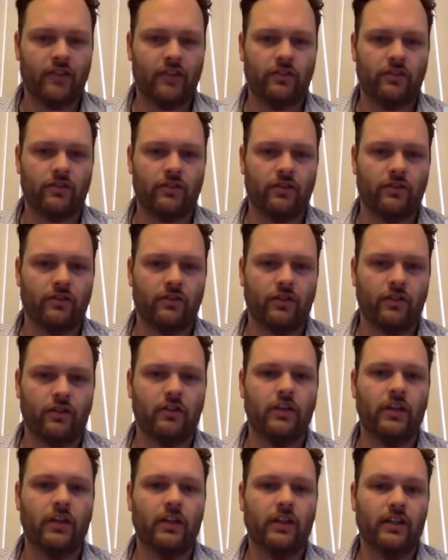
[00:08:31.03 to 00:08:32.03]

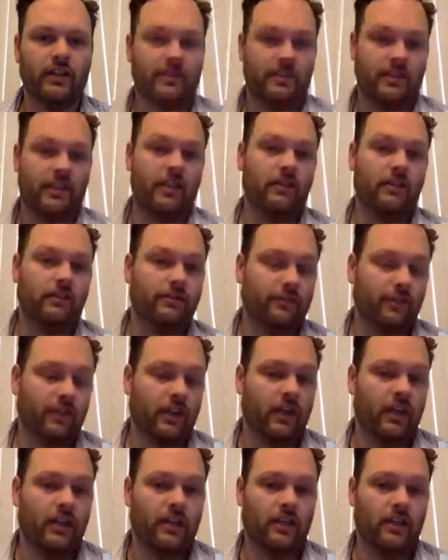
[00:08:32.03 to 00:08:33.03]
server itself
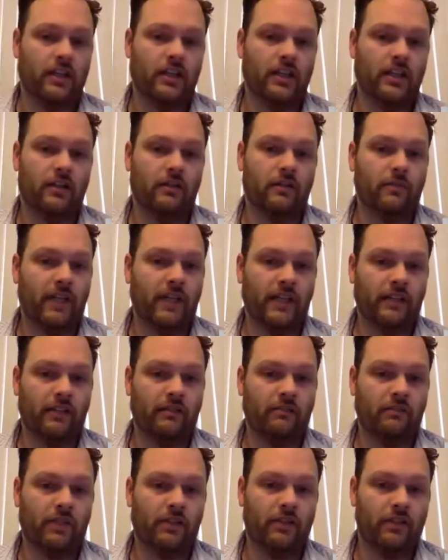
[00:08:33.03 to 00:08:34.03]
um,
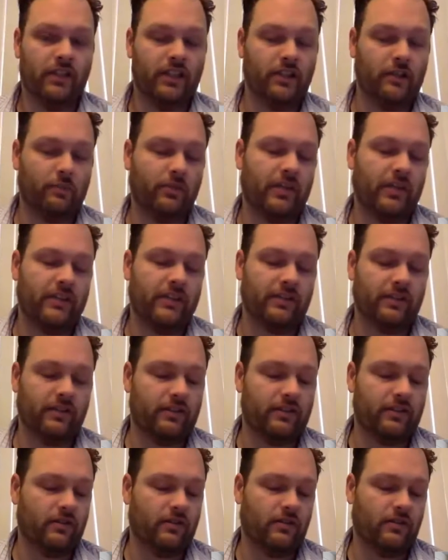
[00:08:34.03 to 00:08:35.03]
and merely its
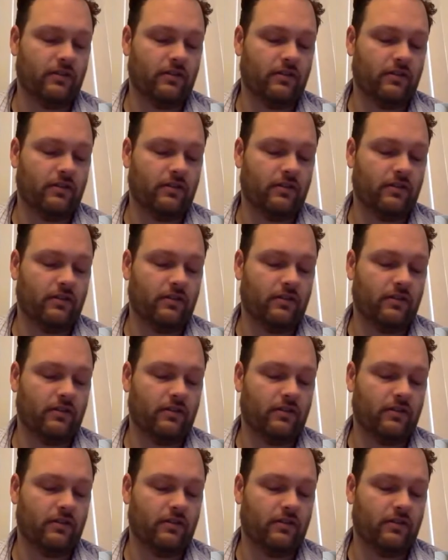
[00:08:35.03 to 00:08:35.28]
presence. Uh,